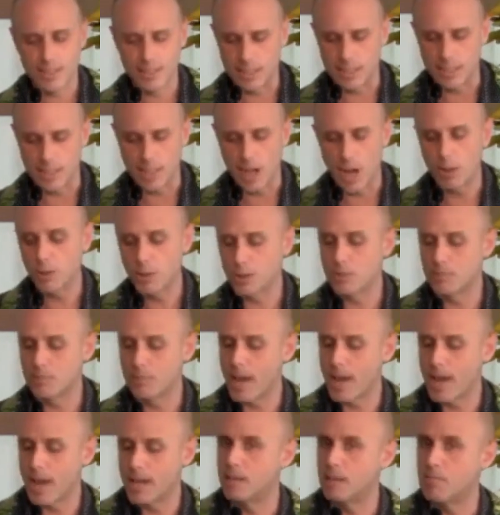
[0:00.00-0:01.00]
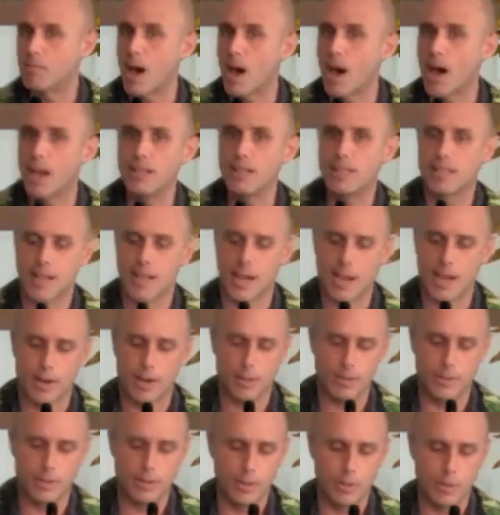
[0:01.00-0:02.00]
colored man in my
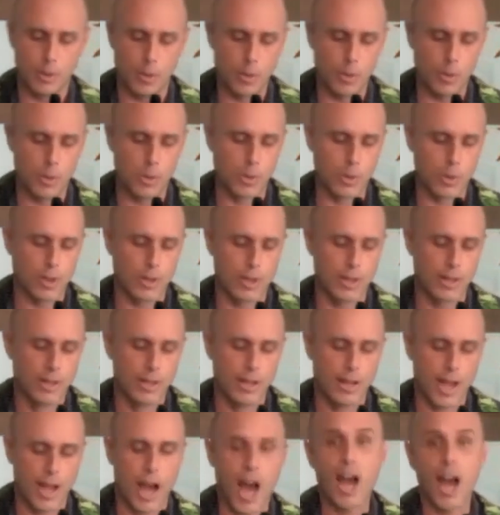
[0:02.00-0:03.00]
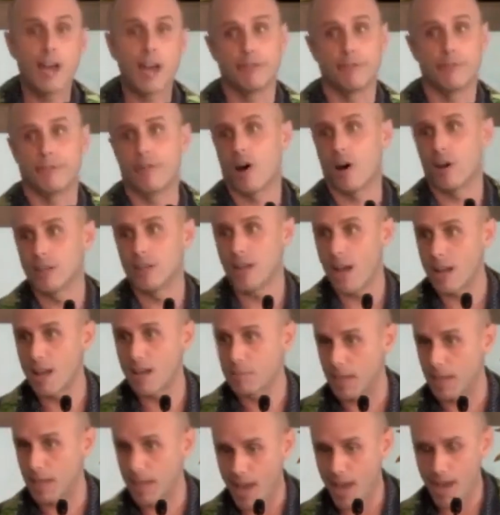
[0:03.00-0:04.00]
town," or "I fought at
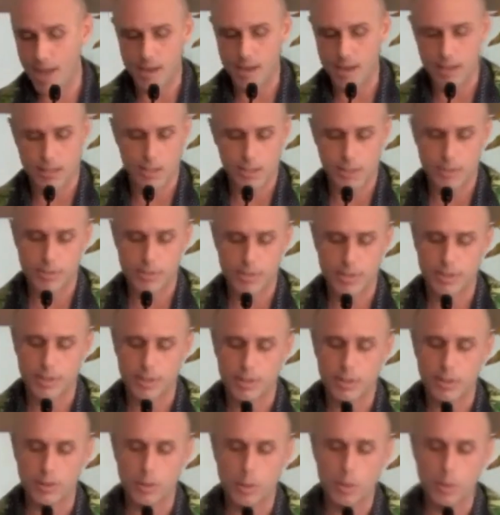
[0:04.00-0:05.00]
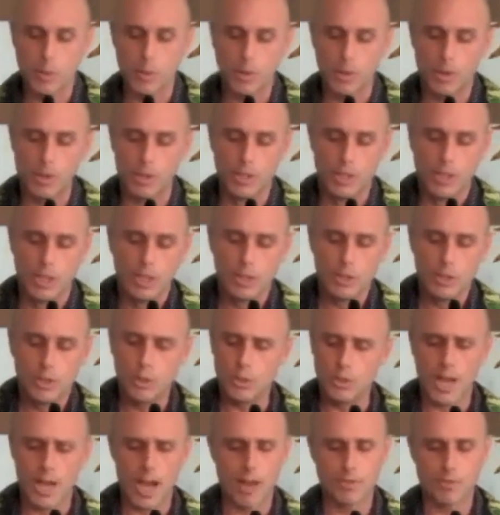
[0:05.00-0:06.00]
Mechanicsville," or "Do
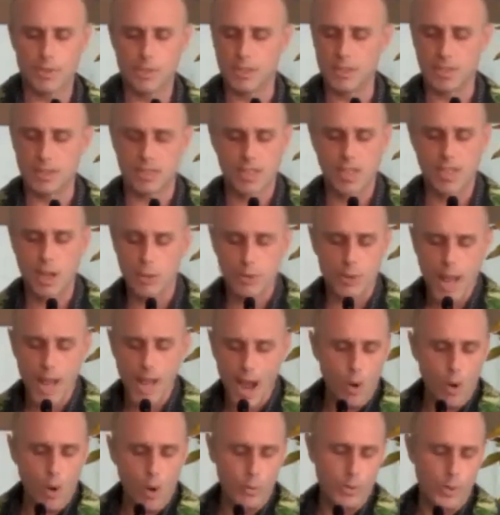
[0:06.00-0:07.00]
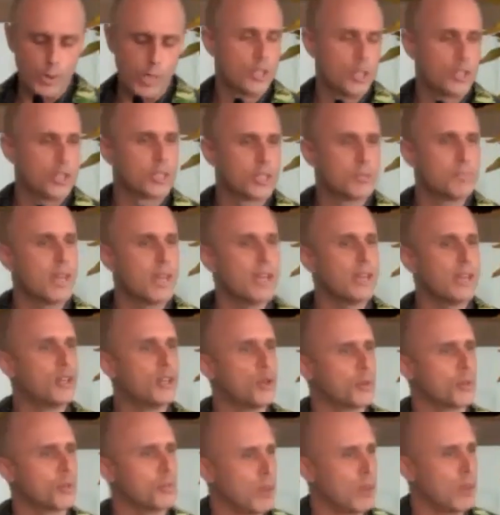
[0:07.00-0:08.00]
not these Southern outrages make
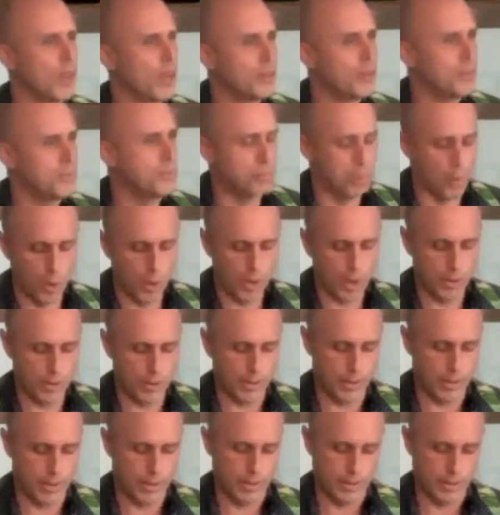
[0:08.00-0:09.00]
your blood boil?"